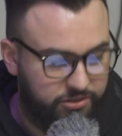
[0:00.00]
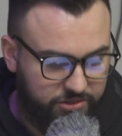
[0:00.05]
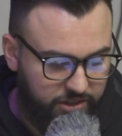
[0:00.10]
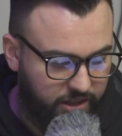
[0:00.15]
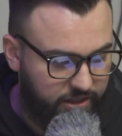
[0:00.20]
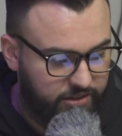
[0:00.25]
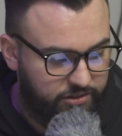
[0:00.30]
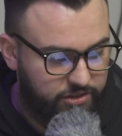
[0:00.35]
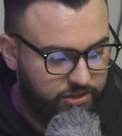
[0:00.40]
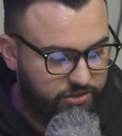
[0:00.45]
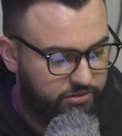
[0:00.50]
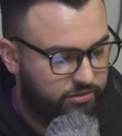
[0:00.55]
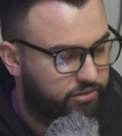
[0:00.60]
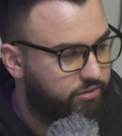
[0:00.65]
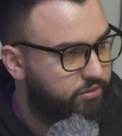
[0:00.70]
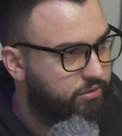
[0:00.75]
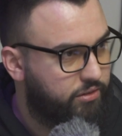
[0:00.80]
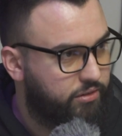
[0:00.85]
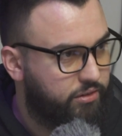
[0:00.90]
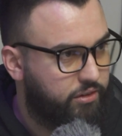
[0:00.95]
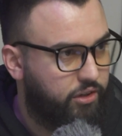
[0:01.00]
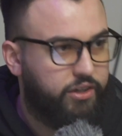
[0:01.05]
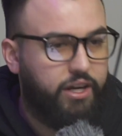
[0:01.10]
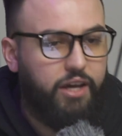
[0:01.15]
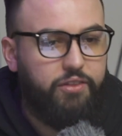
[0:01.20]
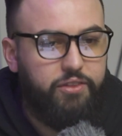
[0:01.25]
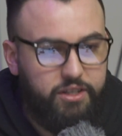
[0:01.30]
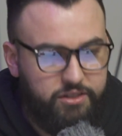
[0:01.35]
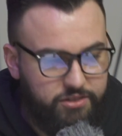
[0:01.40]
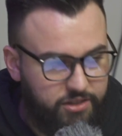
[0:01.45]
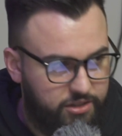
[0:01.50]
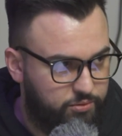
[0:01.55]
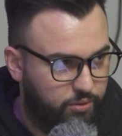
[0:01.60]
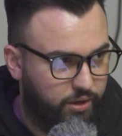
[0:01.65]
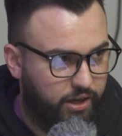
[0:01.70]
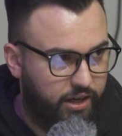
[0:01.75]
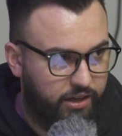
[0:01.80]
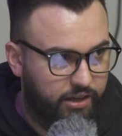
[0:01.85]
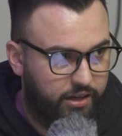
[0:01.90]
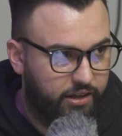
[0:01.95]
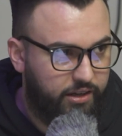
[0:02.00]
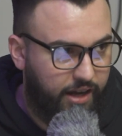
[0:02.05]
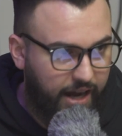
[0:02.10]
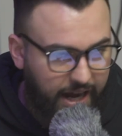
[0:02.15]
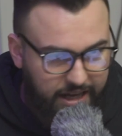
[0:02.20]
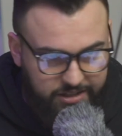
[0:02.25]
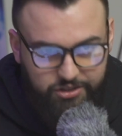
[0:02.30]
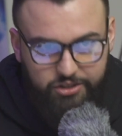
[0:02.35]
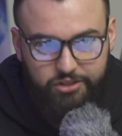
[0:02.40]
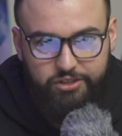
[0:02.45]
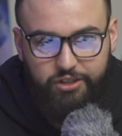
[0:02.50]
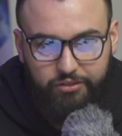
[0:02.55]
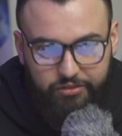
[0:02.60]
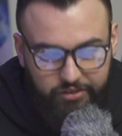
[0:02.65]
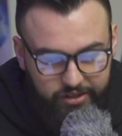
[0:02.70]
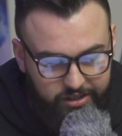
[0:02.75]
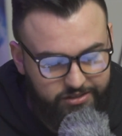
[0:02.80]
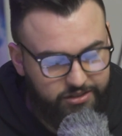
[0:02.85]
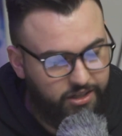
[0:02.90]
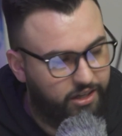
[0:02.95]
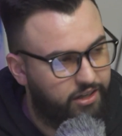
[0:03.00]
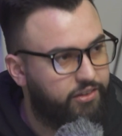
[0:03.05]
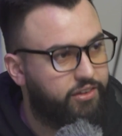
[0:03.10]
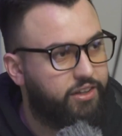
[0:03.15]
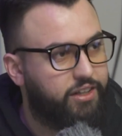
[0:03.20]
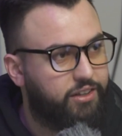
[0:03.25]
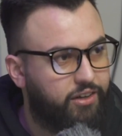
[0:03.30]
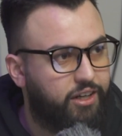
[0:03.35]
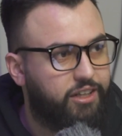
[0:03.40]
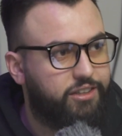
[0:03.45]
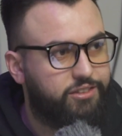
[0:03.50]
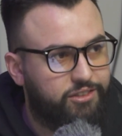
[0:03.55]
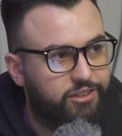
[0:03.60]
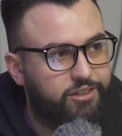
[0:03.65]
You said just look at things this way, ask yourself this kind of thing, right?